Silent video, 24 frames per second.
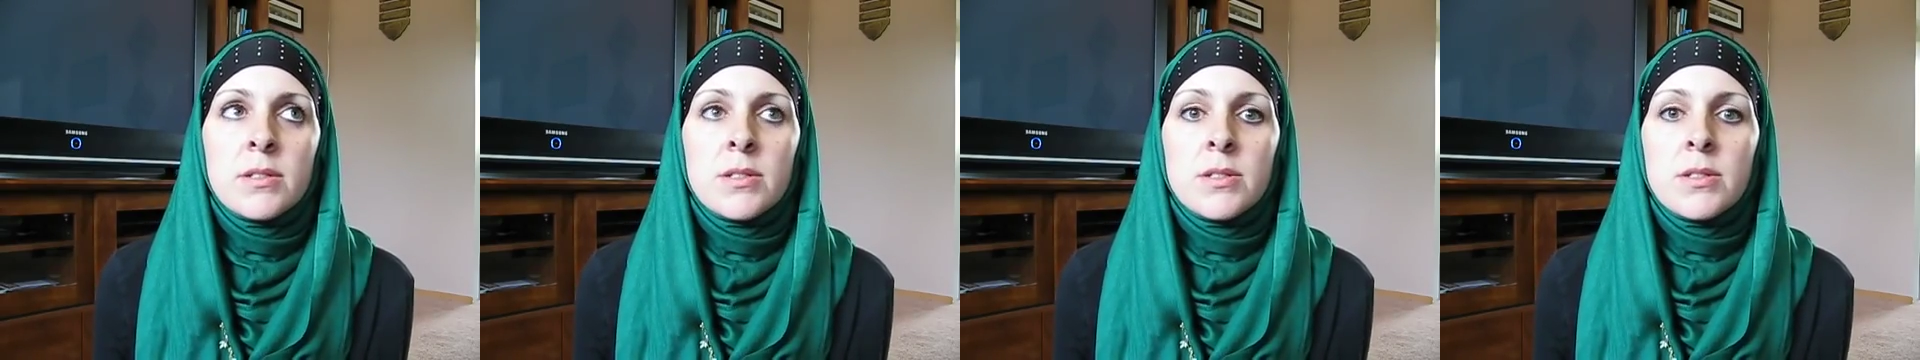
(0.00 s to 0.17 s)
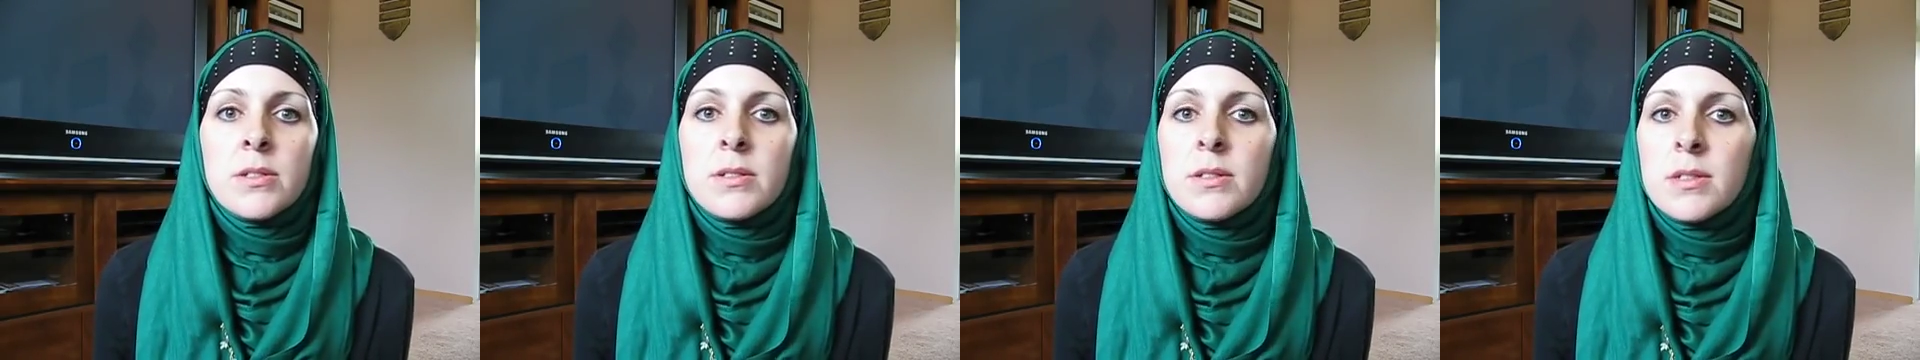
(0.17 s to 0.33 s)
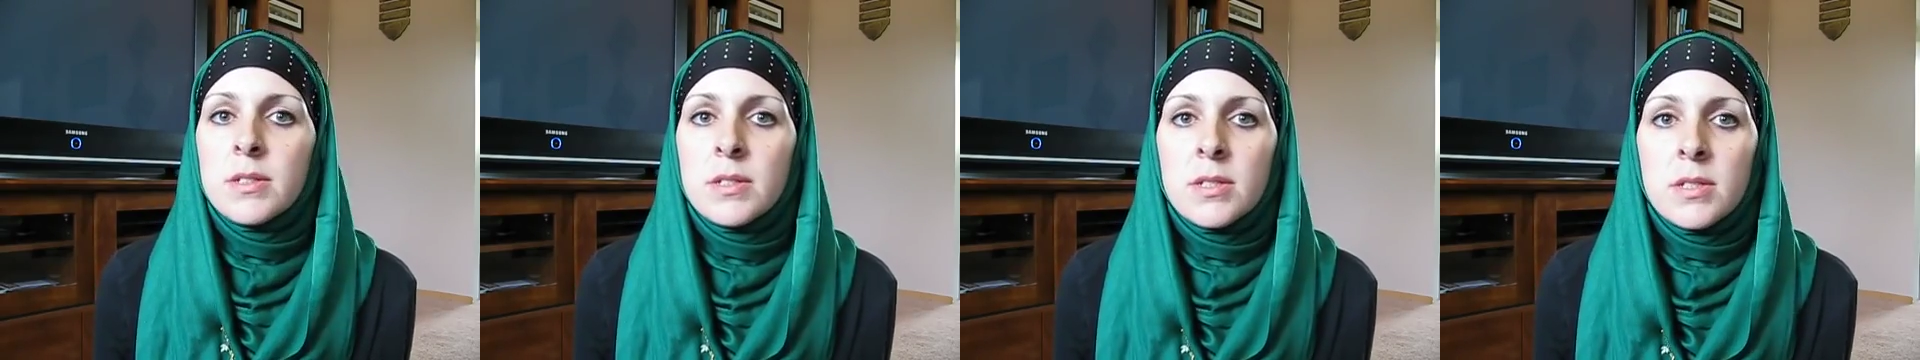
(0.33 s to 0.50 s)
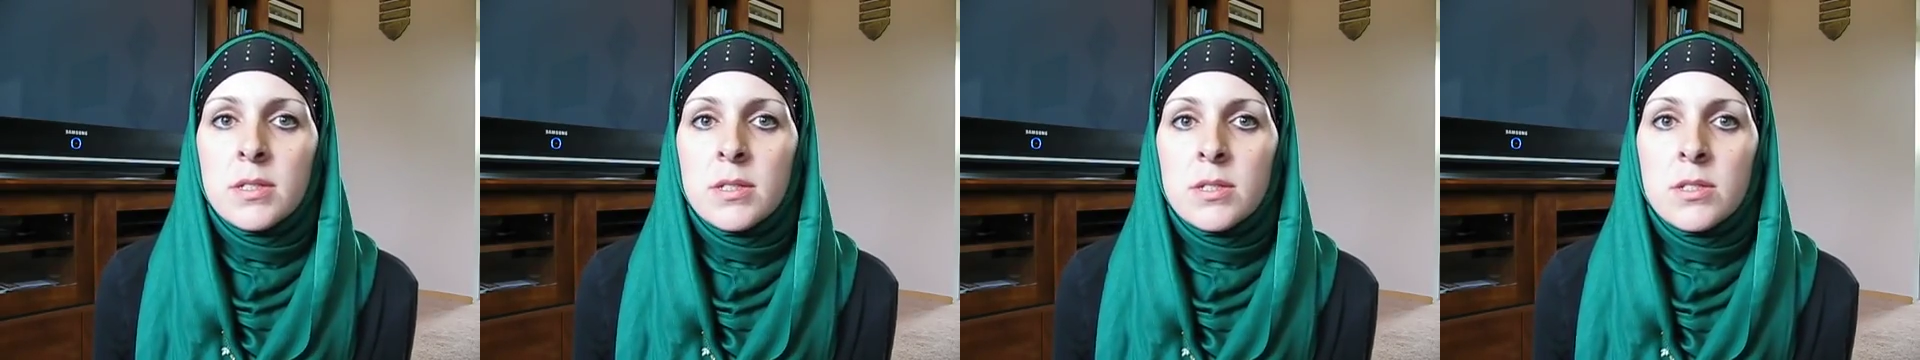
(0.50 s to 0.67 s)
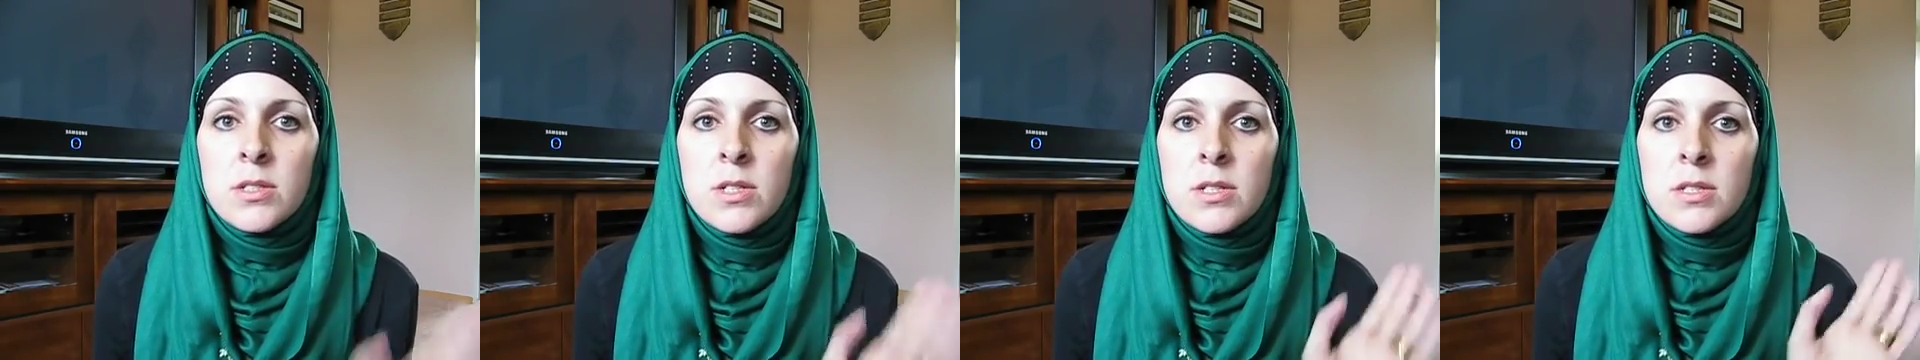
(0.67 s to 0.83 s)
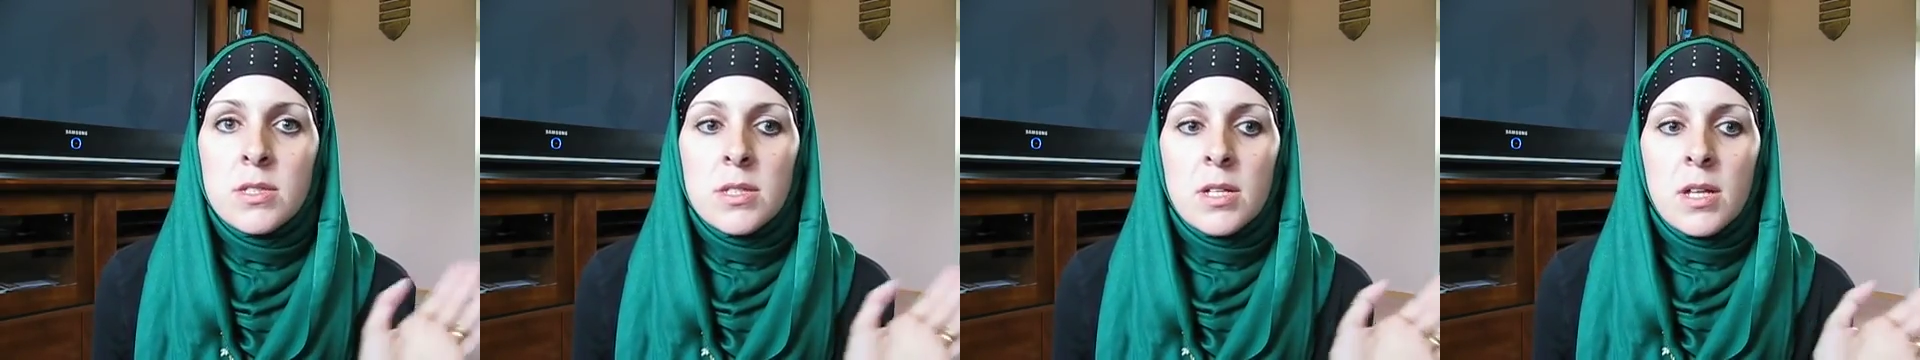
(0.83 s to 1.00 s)
certainly didn't
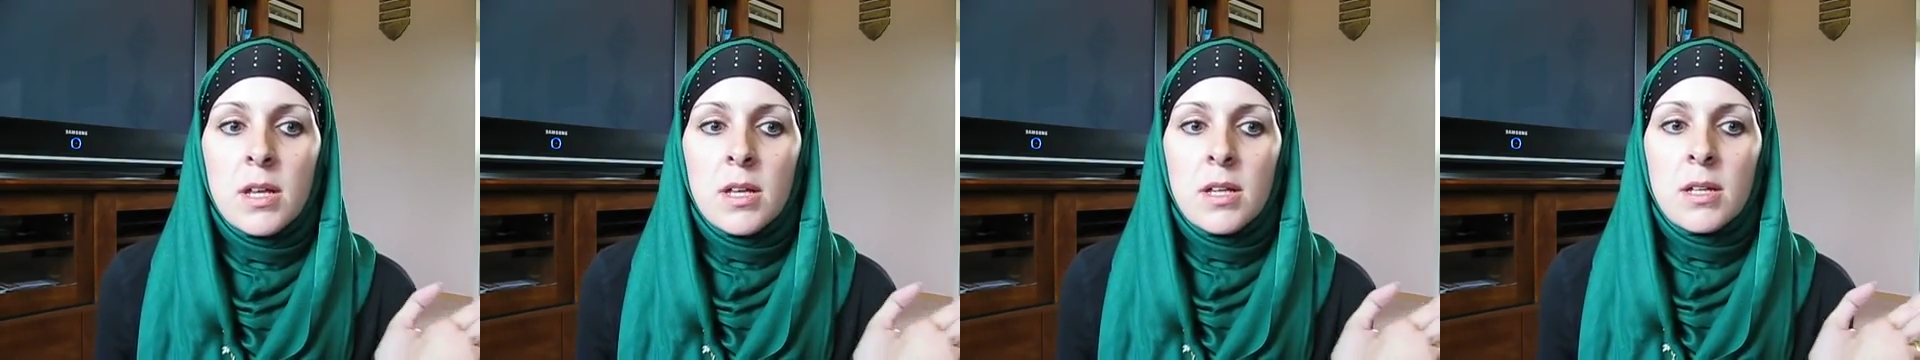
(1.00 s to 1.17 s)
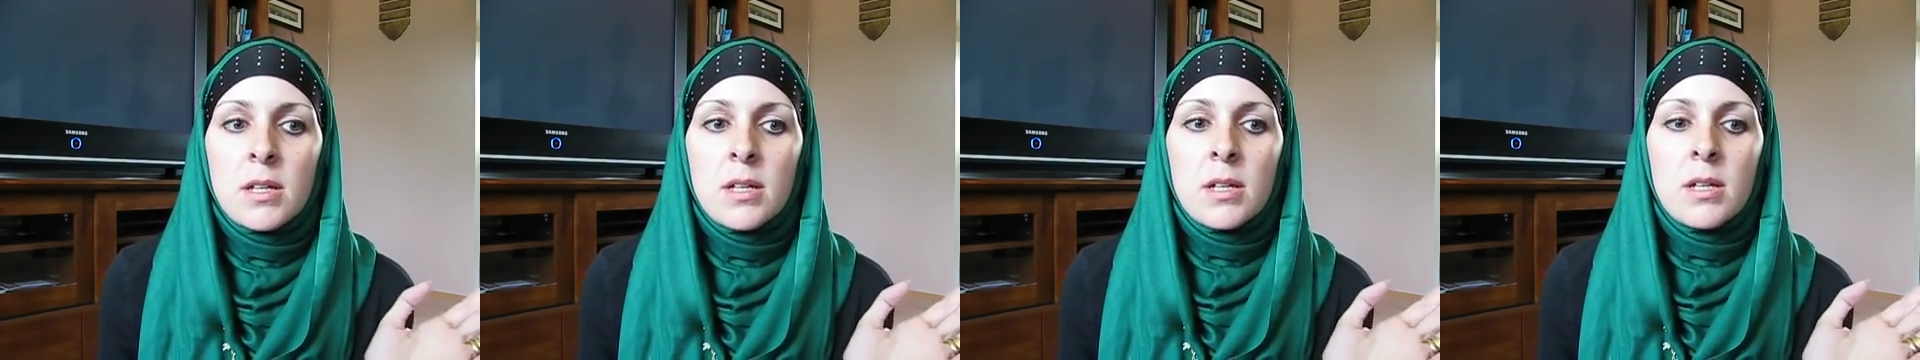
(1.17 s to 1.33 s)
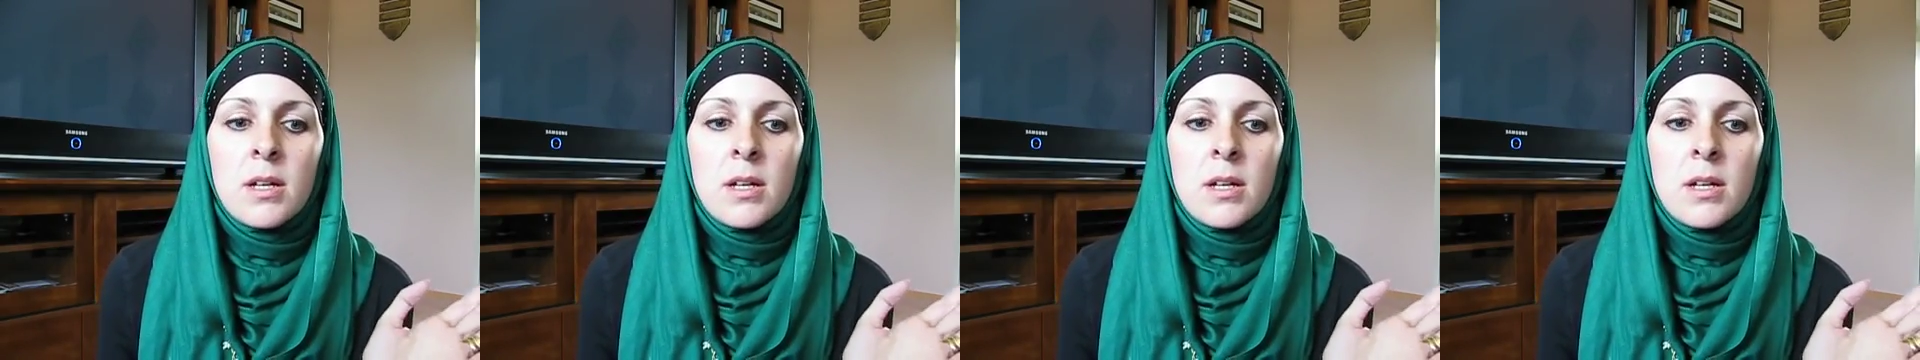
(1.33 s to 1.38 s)
just take